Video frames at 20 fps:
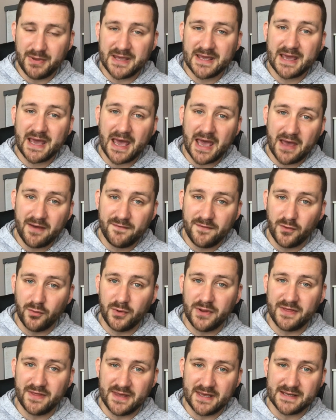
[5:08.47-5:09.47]
Be careful
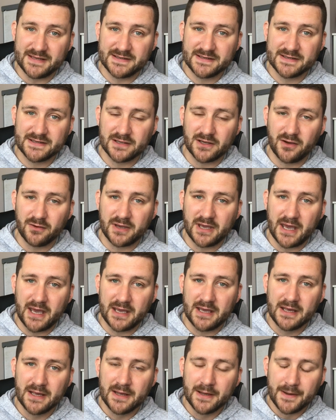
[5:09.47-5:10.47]
with this,
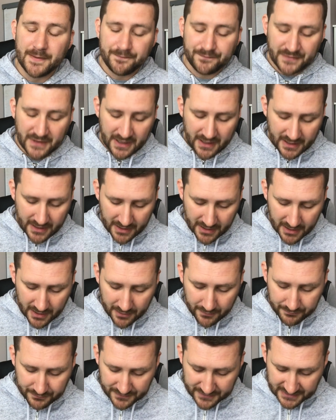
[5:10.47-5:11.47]
okay?
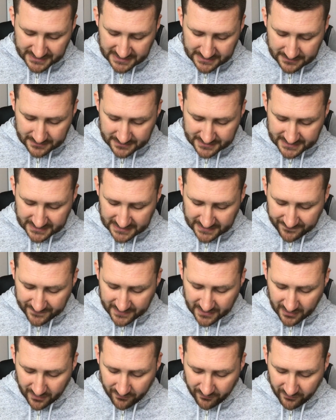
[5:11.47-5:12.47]
The
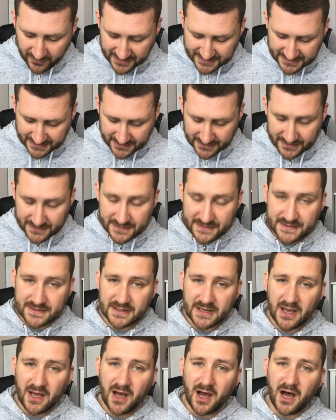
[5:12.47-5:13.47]
certificate of
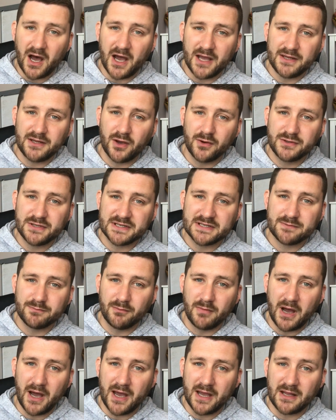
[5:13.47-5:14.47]
residence, I noticed
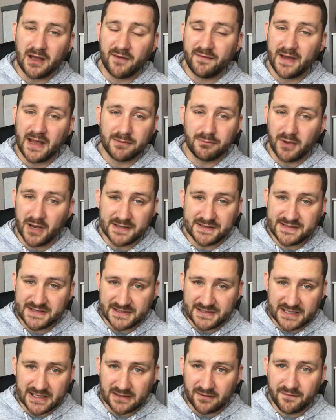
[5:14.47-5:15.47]
I've had mine
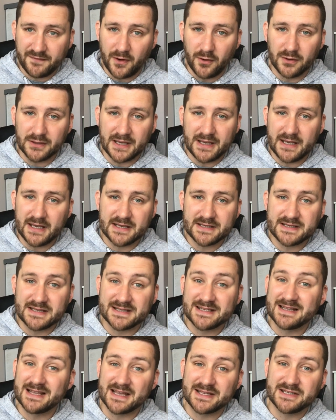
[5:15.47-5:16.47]
sitting in a folder here
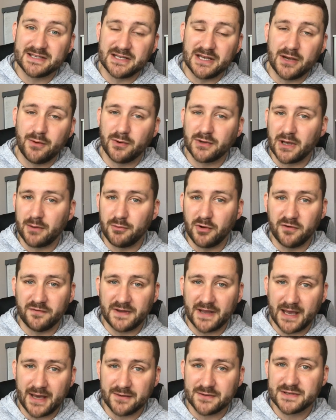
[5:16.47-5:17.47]
since last year when I
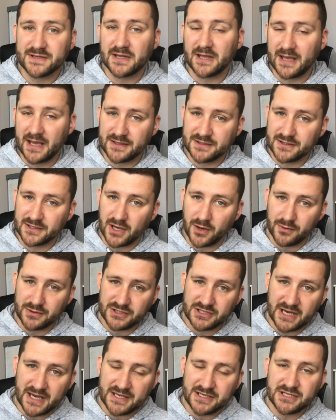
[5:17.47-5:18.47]
moved house. I had to go
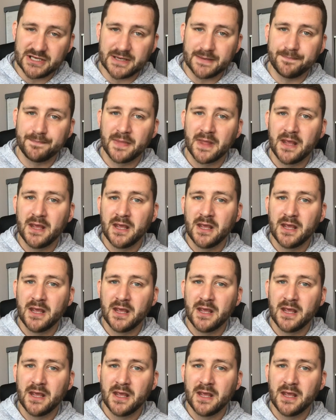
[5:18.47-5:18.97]
and change it.